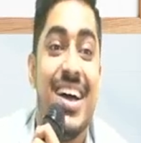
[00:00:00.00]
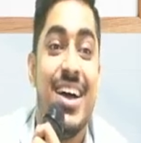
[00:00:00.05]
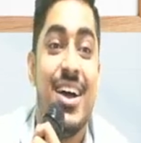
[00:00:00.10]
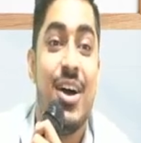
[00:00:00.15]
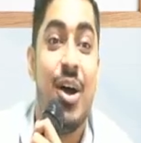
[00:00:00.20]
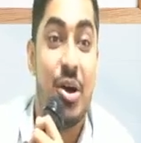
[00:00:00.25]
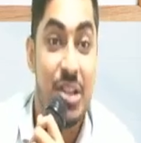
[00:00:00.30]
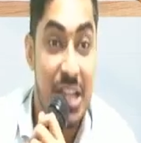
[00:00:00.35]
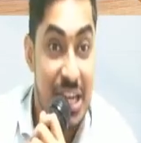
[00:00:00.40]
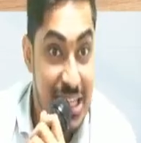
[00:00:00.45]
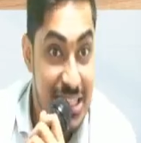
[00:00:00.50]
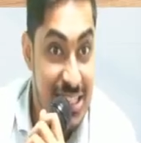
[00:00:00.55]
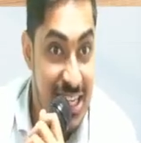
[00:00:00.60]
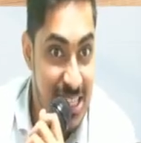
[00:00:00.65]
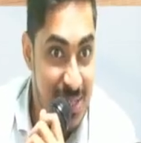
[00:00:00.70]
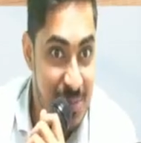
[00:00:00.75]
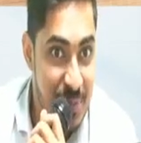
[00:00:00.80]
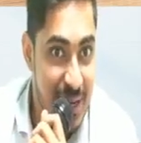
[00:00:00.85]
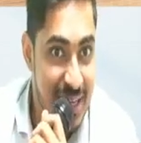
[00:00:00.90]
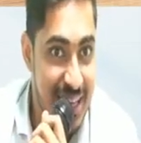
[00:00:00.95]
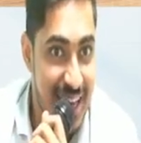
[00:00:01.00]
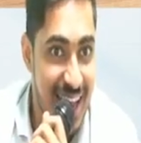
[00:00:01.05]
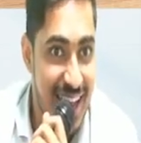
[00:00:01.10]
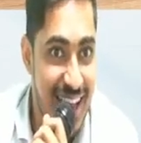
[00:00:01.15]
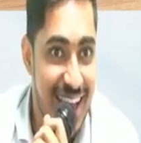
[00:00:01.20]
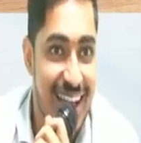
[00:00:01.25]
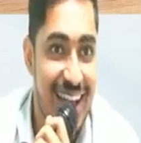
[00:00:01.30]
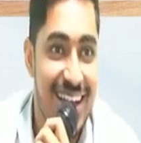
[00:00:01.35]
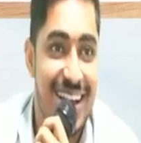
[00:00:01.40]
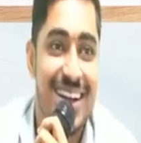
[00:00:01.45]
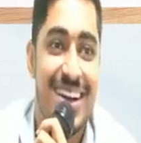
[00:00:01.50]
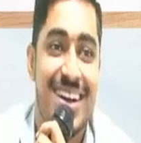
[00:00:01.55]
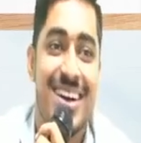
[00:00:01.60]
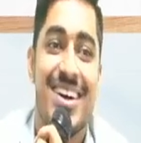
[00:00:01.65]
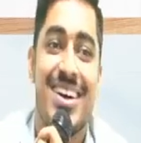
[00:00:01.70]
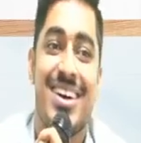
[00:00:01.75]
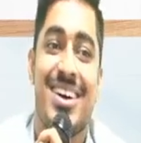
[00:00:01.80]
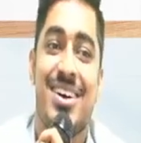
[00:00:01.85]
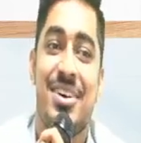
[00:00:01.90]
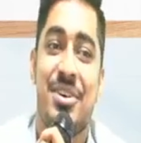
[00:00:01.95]
Oh, that is respect.
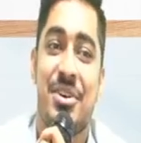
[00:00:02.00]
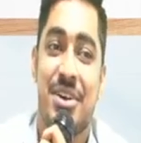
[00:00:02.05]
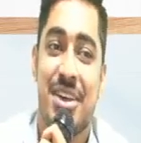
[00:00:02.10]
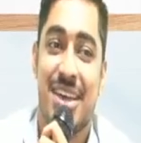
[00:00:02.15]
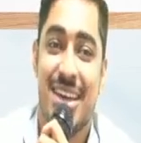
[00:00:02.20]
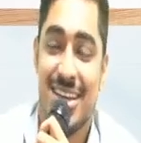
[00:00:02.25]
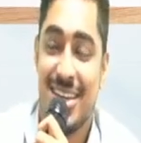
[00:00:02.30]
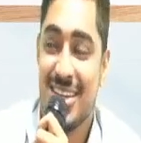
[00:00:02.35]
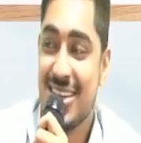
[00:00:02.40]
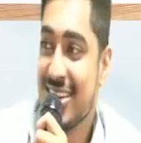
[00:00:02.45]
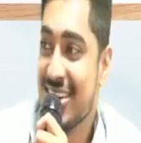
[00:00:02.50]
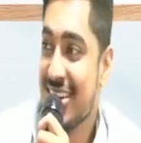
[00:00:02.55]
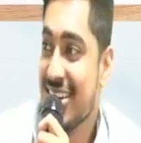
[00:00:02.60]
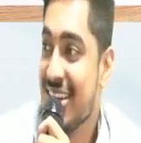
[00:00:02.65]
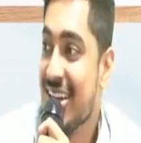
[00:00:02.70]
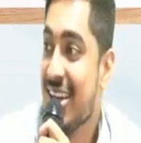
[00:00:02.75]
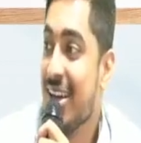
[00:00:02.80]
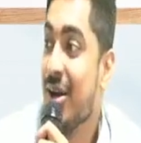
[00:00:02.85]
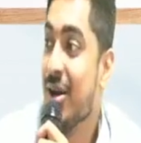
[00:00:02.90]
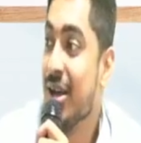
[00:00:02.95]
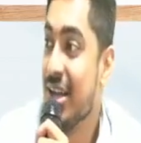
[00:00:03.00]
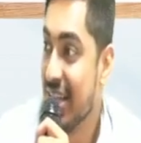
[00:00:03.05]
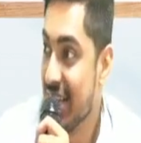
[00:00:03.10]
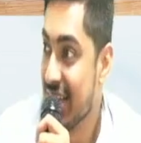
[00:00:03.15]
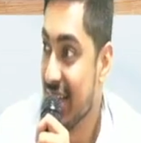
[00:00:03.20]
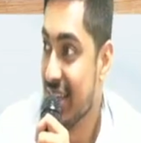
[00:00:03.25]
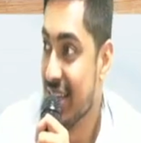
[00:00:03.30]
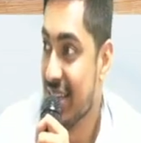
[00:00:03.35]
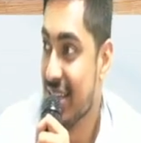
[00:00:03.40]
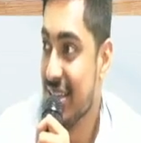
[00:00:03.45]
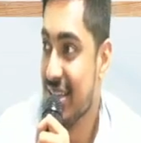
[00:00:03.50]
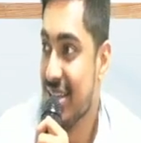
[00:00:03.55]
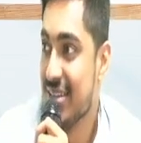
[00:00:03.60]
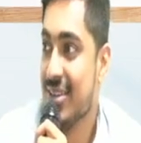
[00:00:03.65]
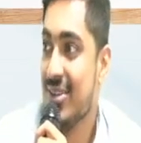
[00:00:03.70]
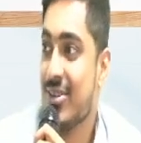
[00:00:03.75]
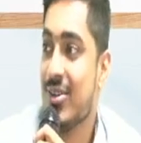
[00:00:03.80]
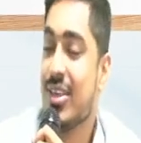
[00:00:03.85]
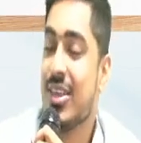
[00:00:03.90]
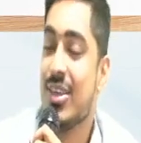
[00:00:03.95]
Okay. Good.
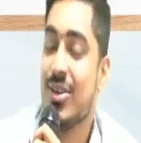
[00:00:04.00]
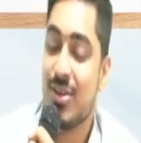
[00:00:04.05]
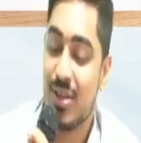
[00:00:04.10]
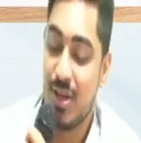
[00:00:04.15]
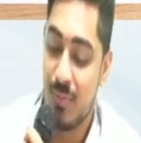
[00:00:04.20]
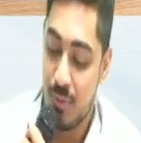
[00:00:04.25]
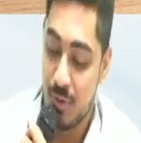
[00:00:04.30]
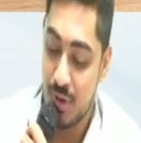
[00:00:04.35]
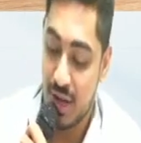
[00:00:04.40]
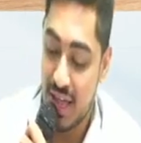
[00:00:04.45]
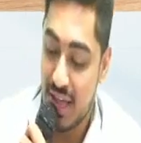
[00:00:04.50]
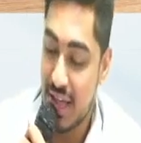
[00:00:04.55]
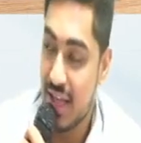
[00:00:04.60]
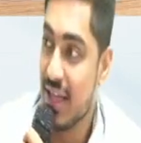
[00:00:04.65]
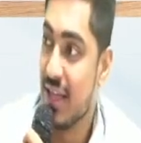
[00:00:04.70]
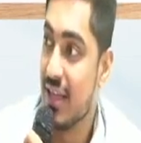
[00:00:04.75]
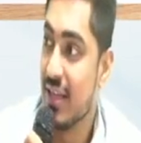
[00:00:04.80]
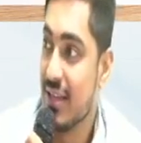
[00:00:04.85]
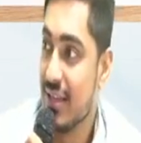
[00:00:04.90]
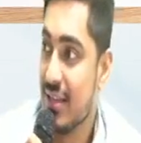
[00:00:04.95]
Okay. Poranga.